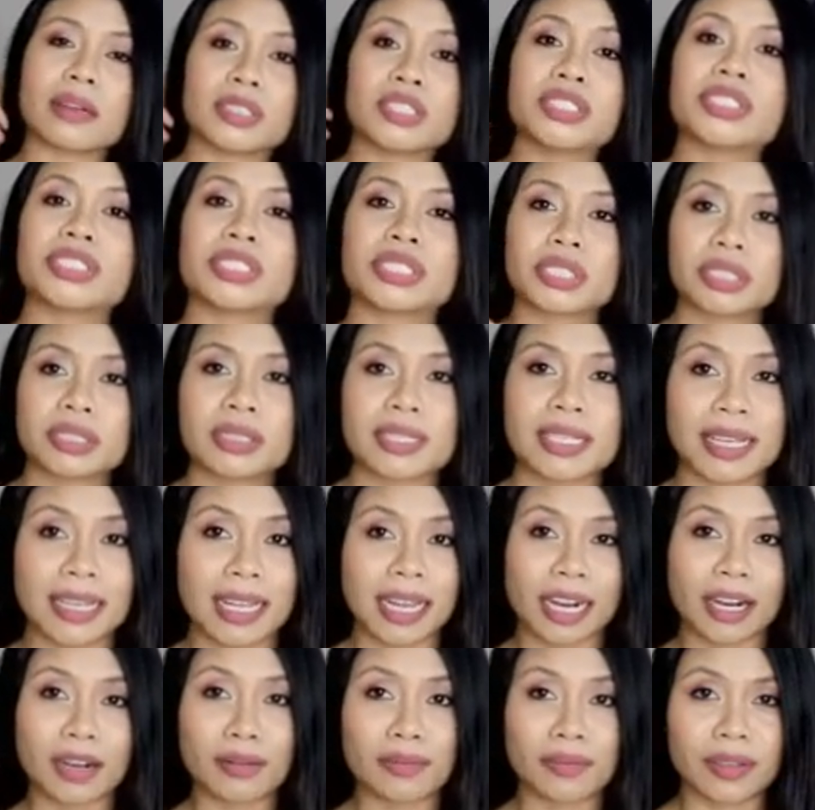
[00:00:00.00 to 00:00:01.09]
you should take
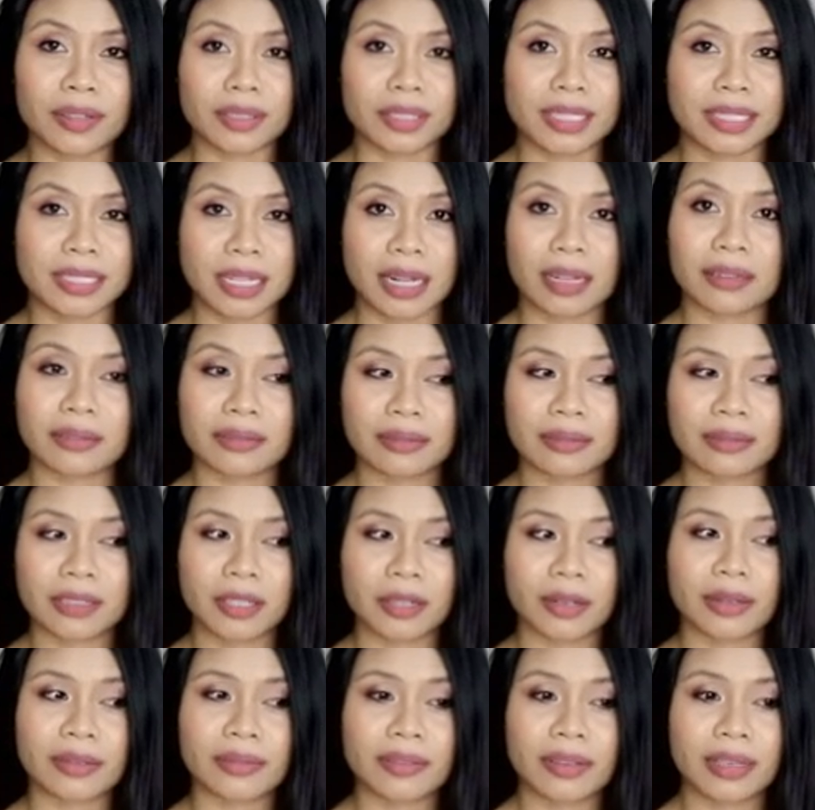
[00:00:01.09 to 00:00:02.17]
care of yourself.
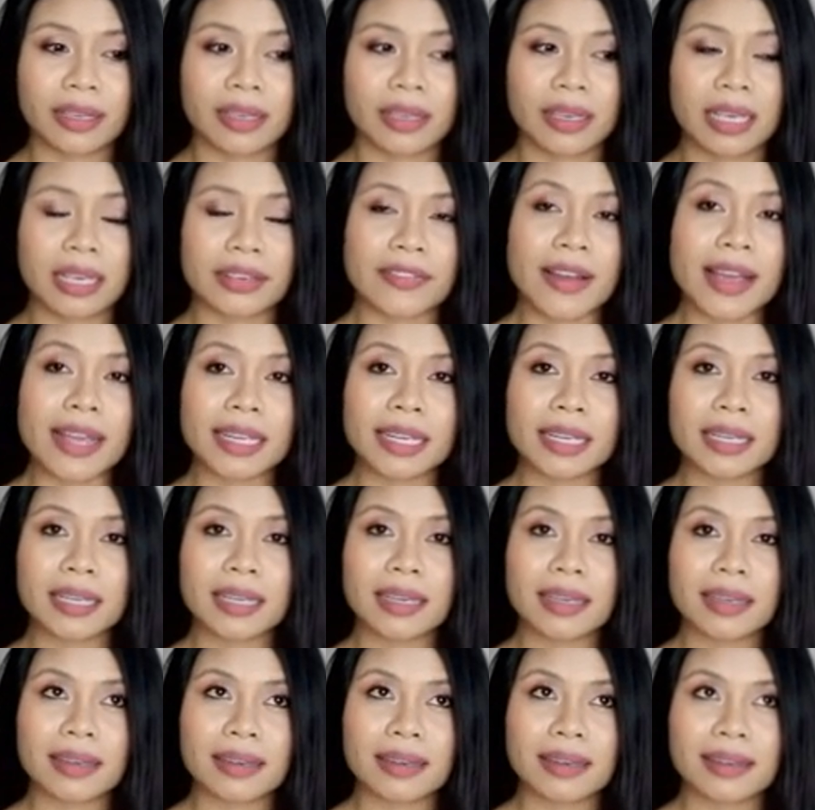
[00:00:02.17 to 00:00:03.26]
You know, if
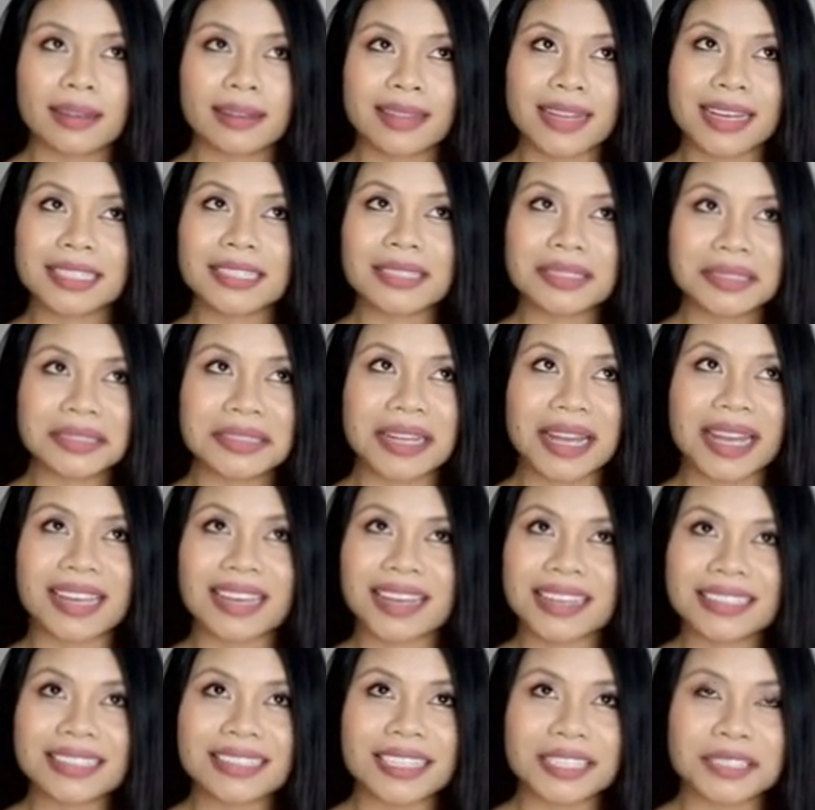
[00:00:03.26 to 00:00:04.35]
that's, I
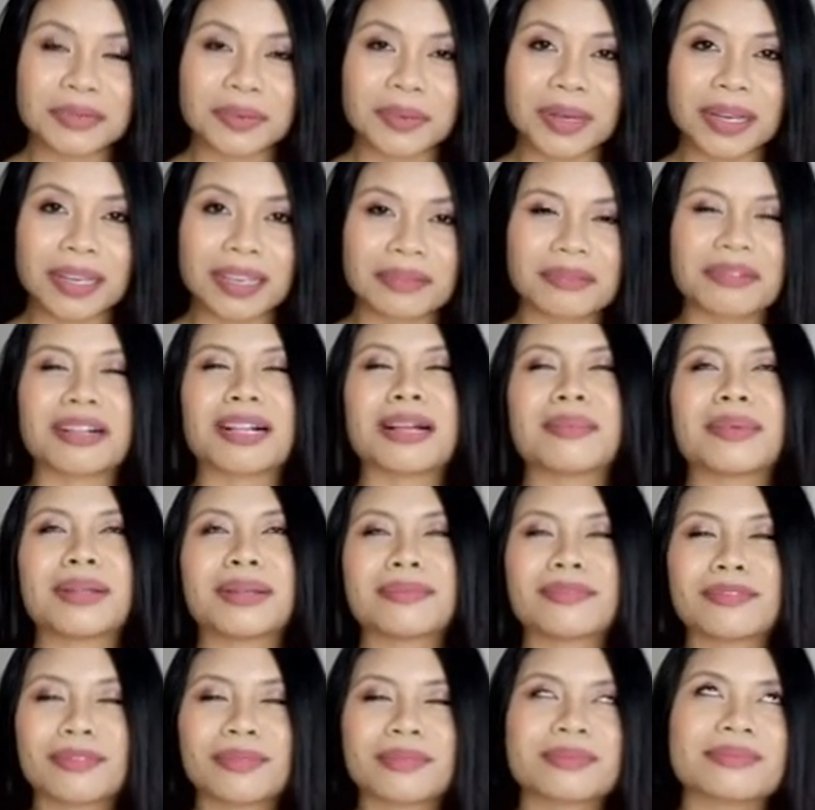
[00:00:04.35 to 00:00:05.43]
guess that's why, well, I
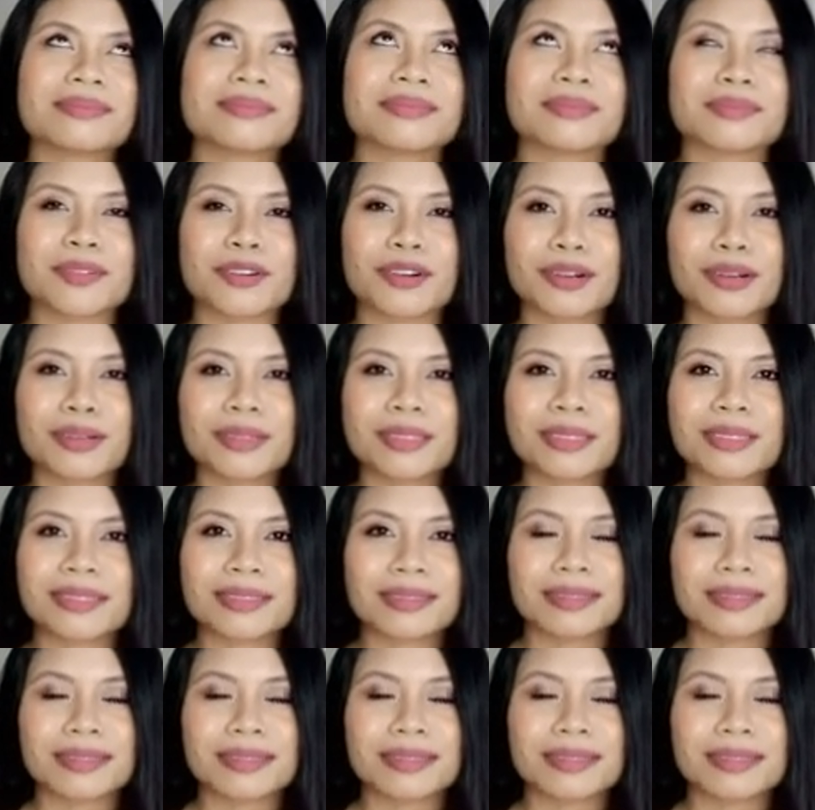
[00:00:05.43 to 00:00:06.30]
mean, for